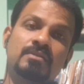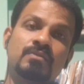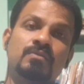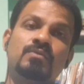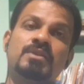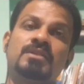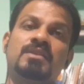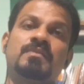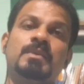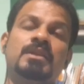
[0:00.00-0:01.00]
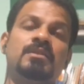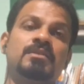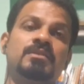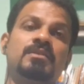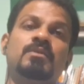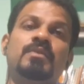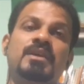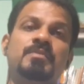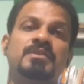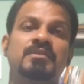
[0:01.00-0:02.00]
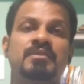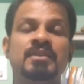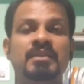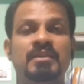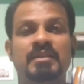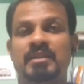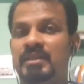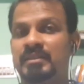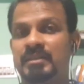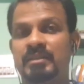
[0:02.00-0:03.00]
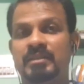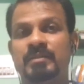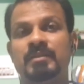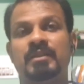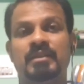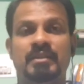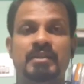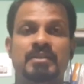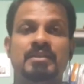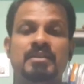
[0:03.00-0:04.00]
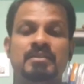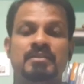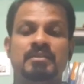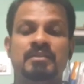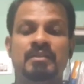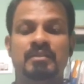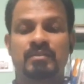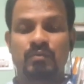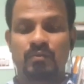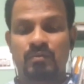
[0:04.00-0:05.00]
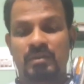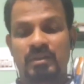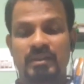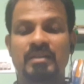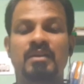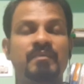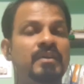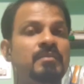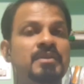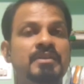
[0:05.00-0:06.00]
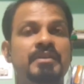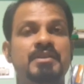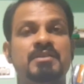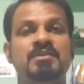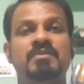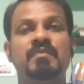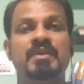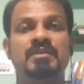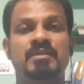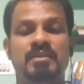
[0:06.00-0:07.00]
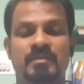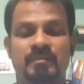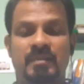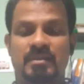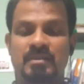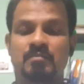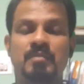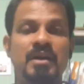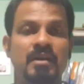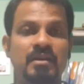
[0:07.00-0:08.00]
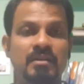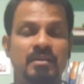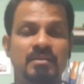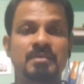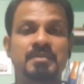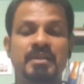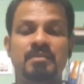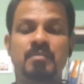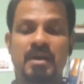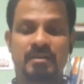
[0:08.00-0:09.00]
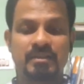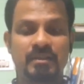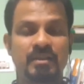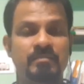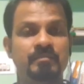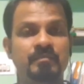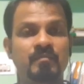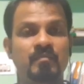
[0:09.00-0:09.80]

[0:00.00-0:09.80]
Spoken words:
Through those kinds of methods, we can present the collected data. So in that graphical presentation, we see some concepts like bar diagram.